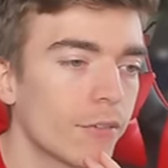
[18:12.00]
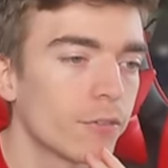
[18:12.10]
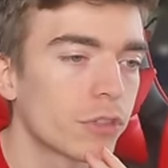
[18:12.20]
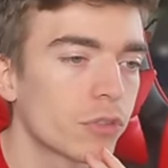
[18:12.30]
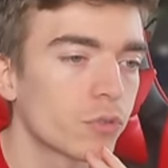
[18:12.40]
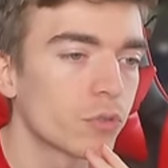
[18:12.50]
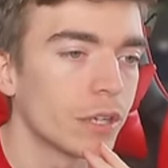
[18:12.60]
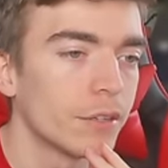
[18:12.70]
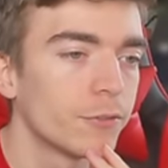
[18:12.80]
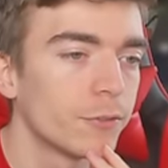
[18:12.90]
have
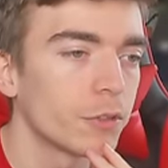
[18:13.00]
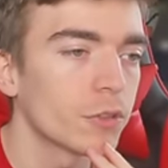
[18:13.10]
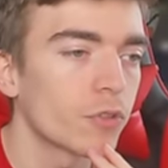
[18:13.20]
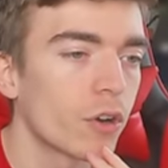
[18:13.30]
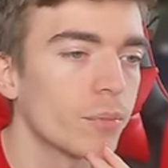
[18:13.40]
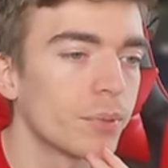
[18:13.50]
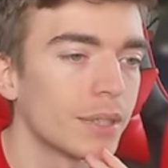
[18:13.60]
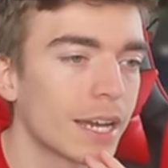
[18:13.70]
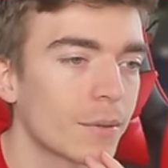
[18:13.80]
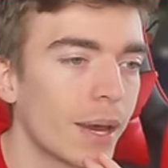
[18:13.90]
3 full-grown Black